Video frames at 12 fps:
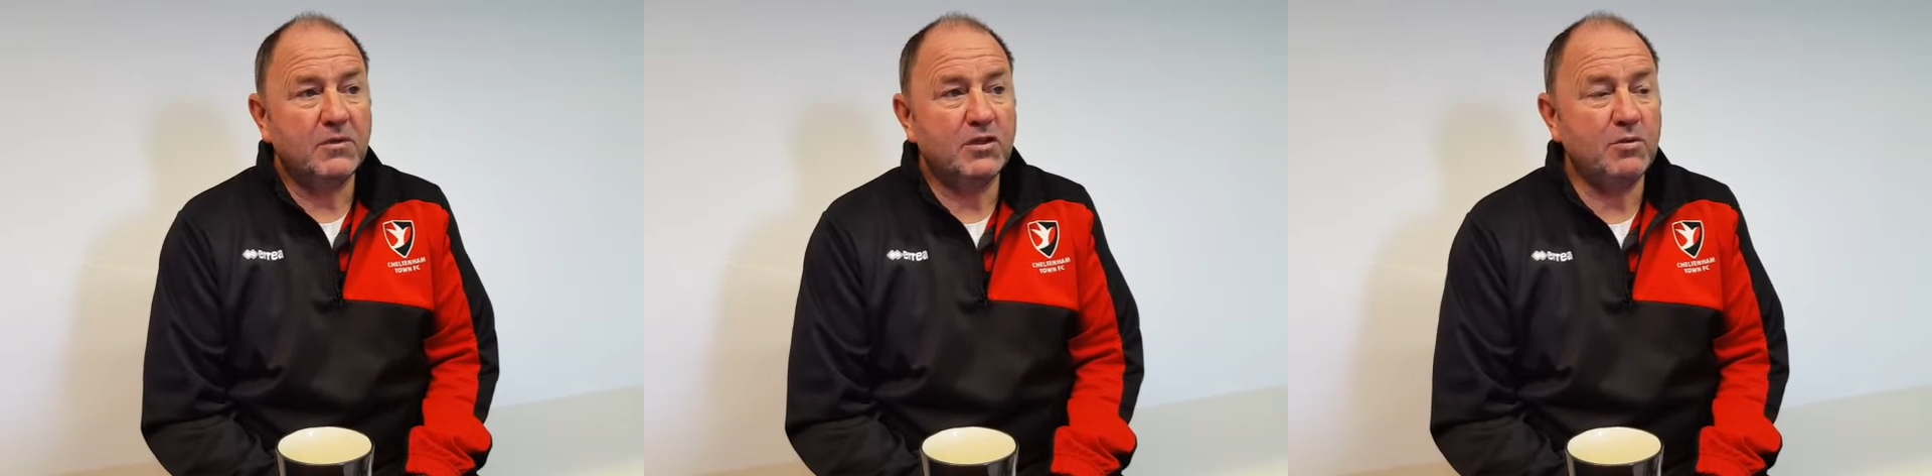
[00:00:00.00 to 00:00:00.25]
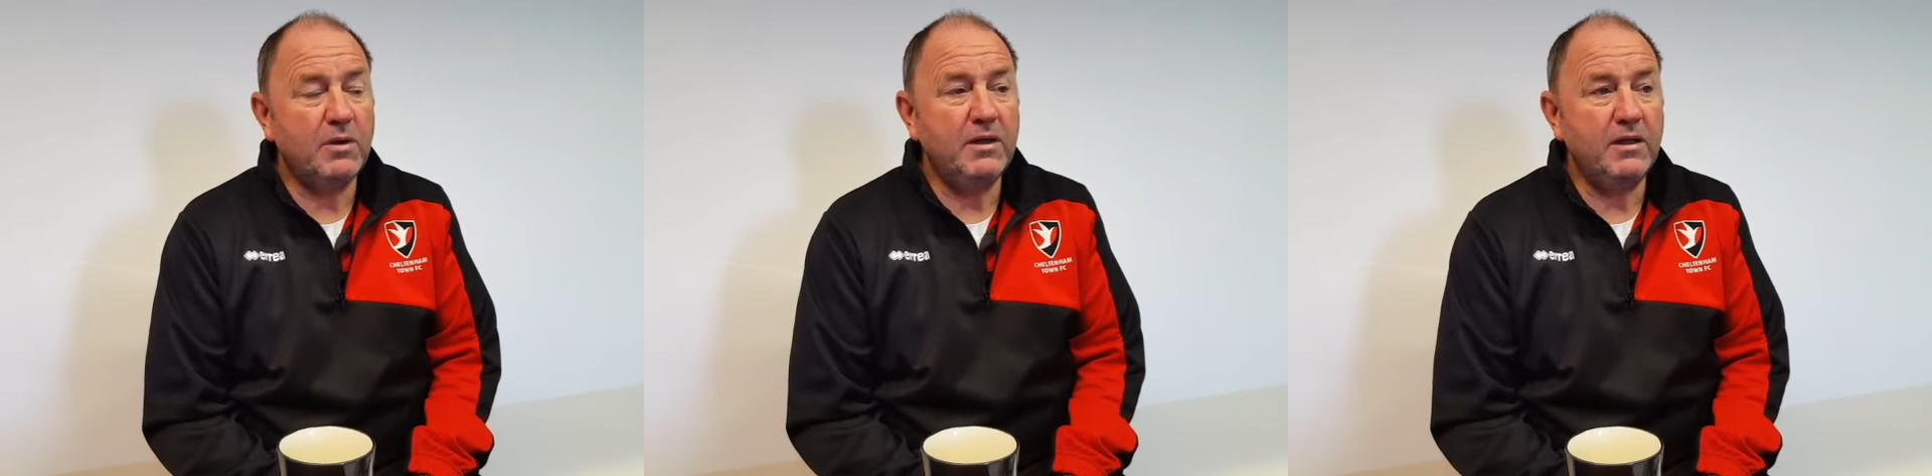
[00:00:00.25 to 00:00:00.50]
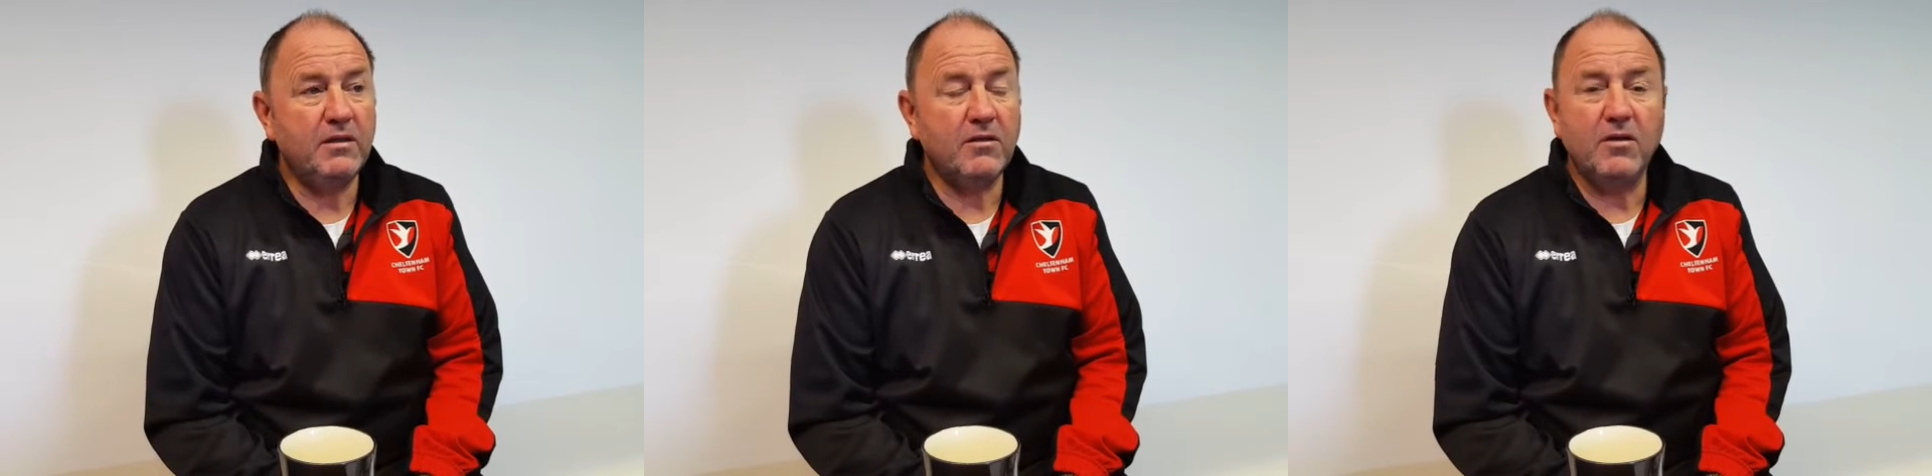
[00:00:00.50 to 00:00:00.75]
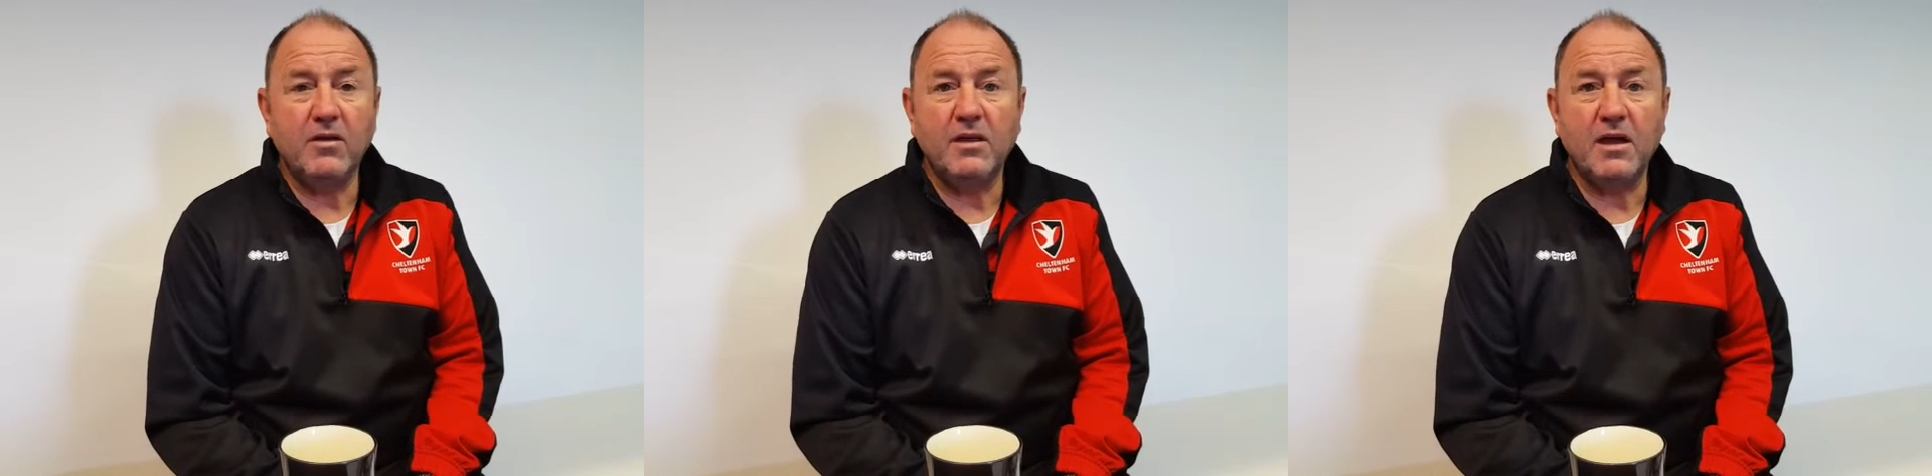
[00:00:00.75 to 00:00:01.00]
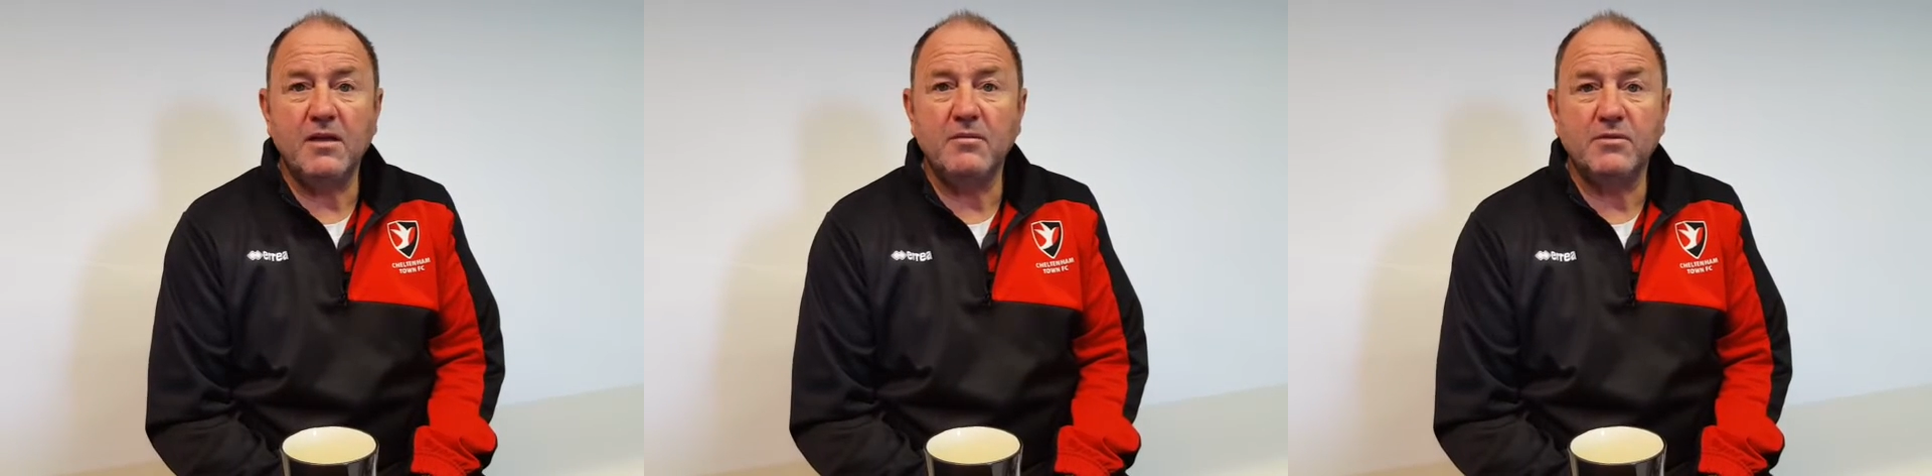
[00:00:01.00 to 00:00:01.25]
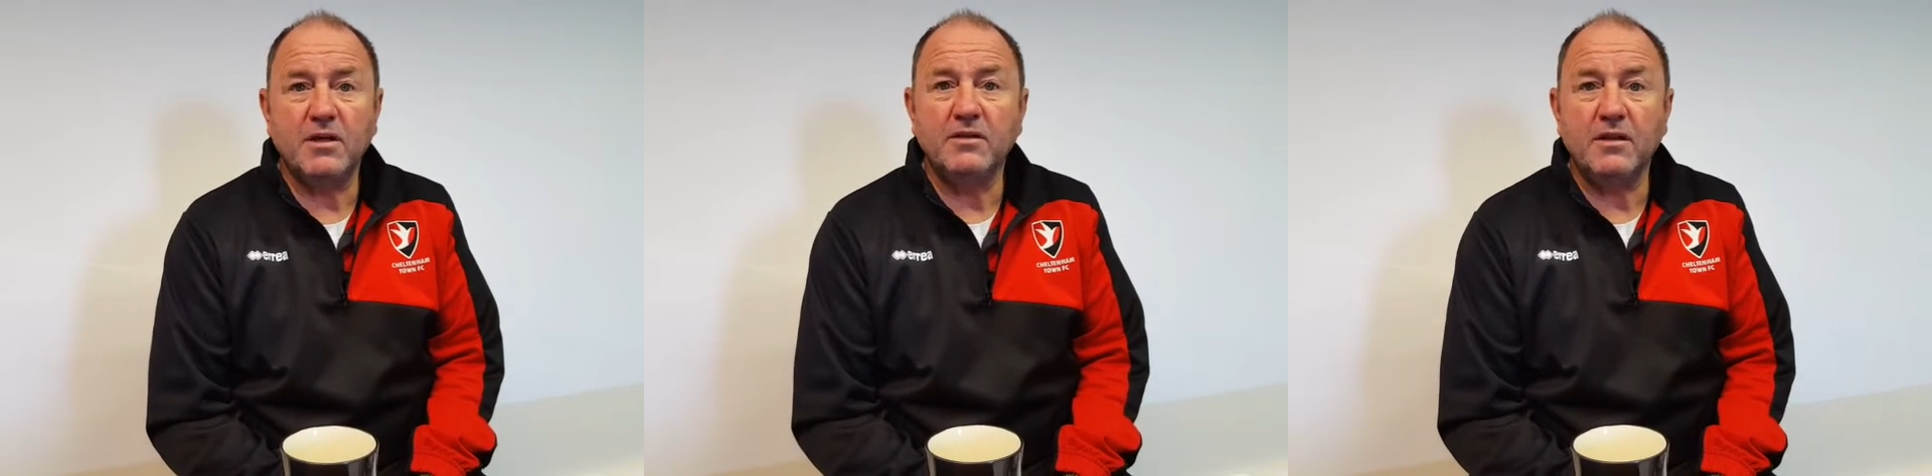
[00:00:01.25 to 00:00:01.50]
20, 30
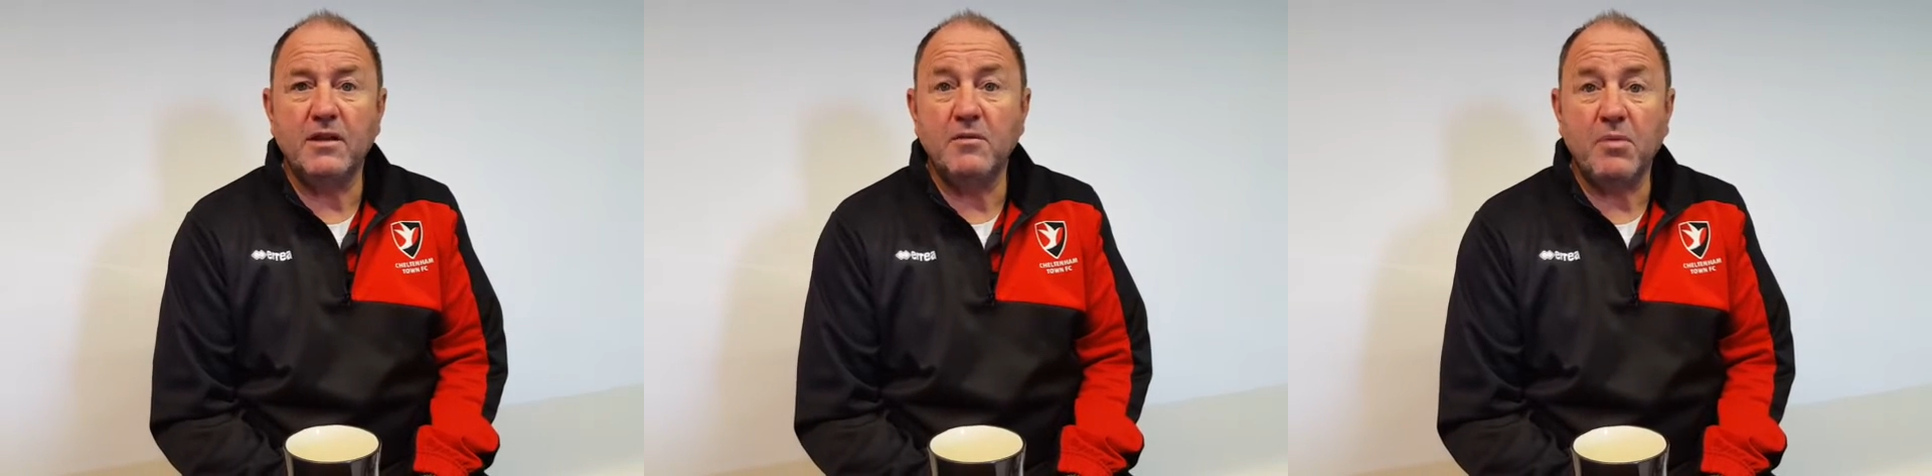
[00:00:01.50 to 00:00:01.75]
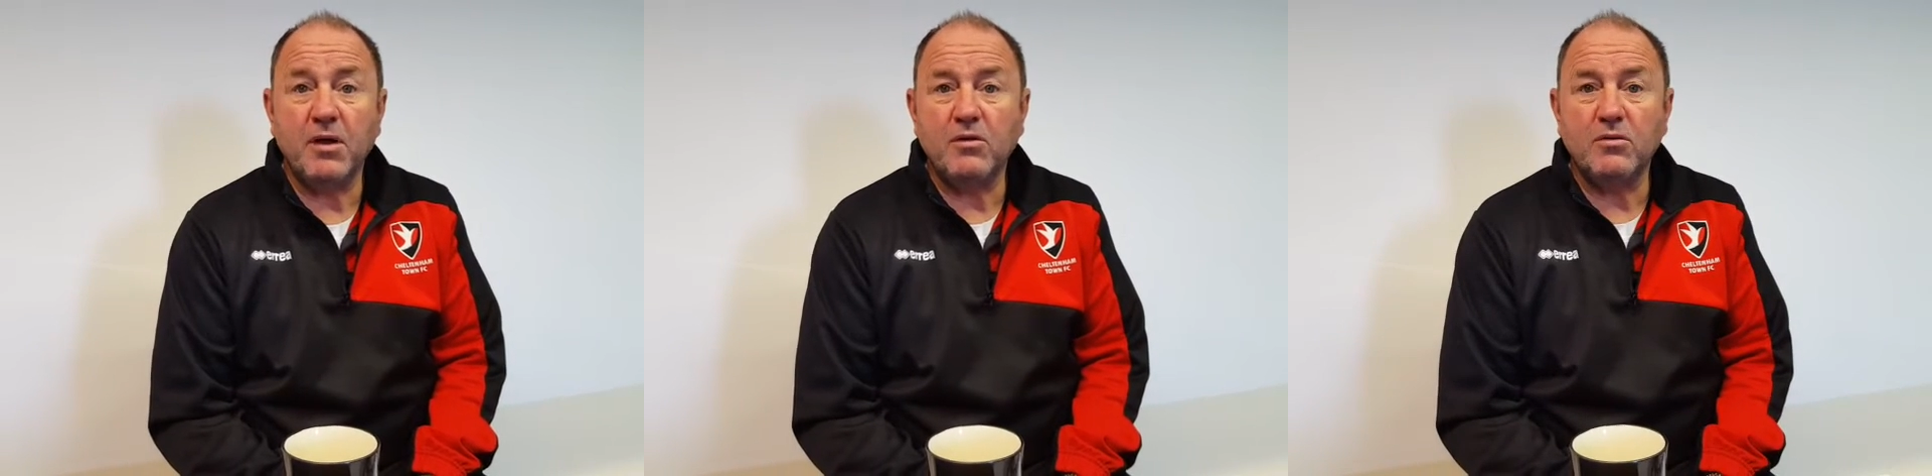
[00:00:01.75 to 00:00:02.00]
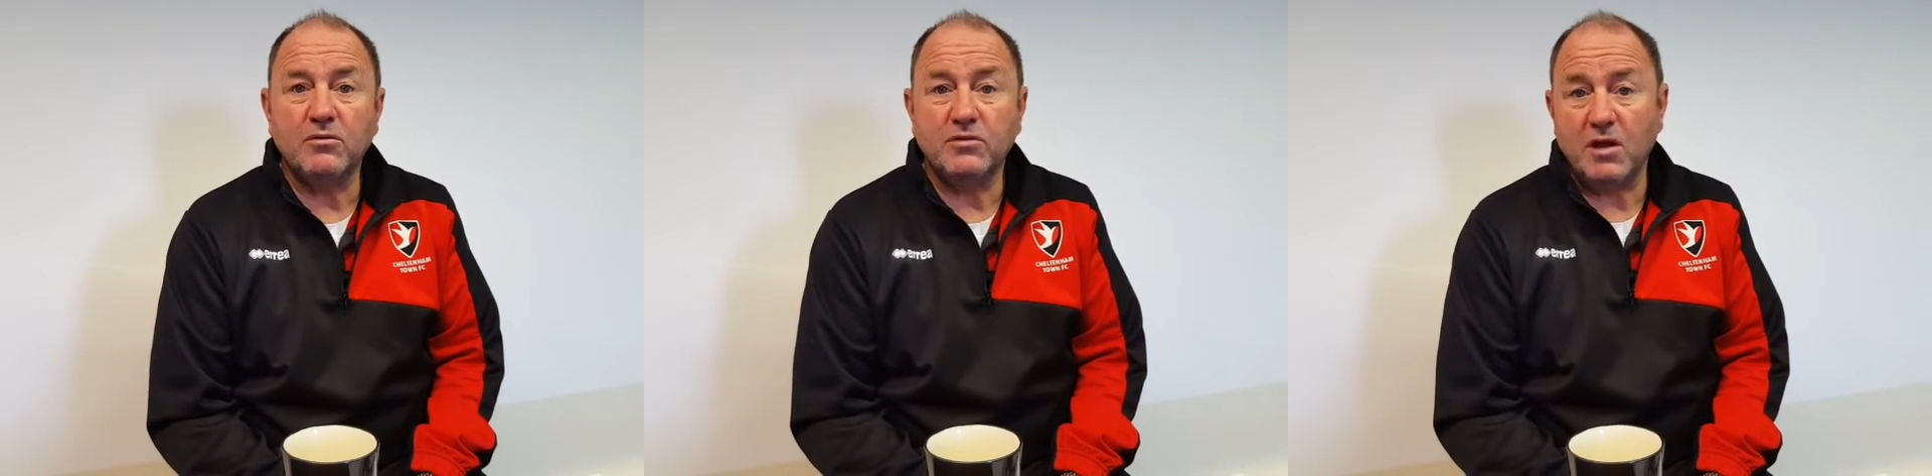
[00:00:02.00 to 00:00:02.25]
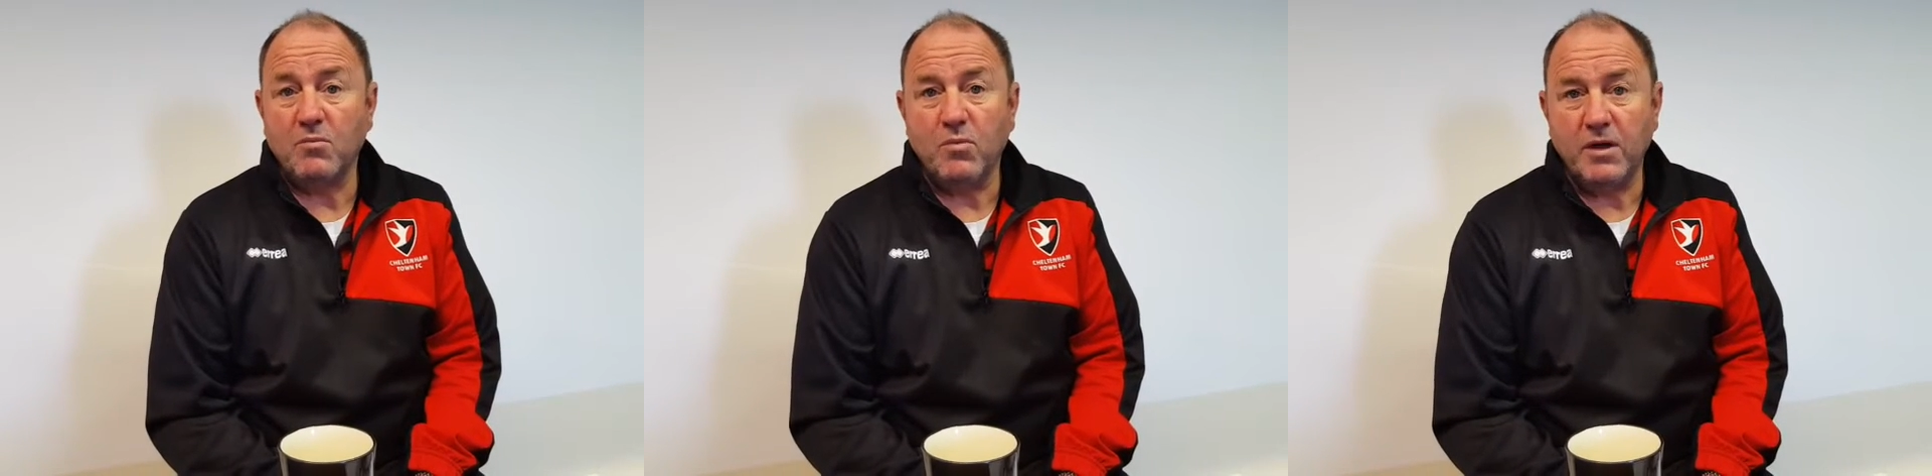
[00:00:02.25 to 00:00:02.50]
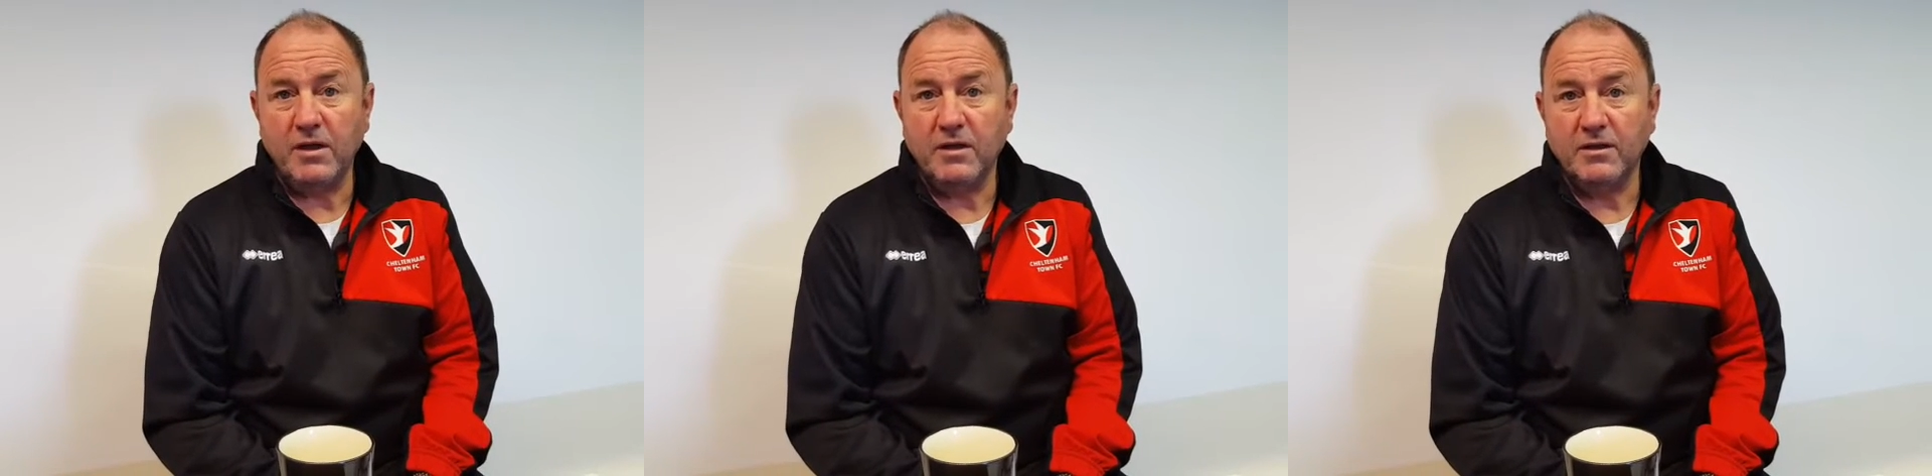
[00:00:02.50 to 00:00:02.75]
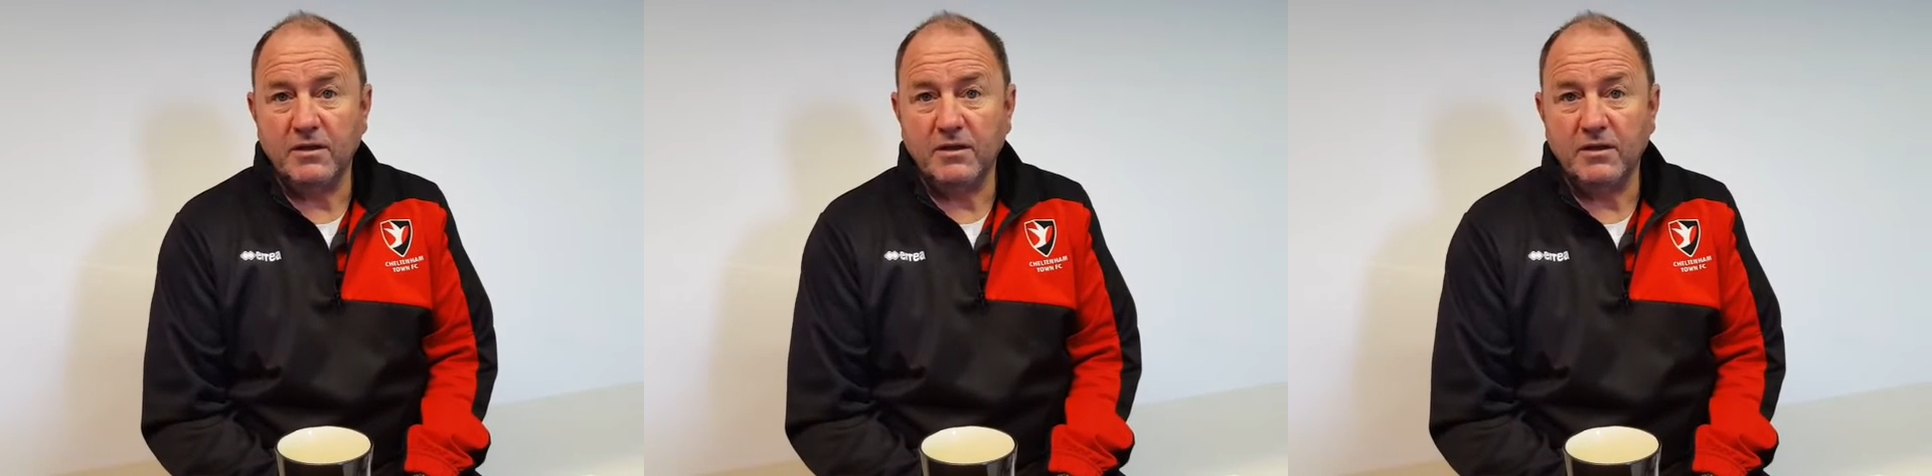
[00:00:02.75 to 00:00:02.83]
games under their belt somewhere,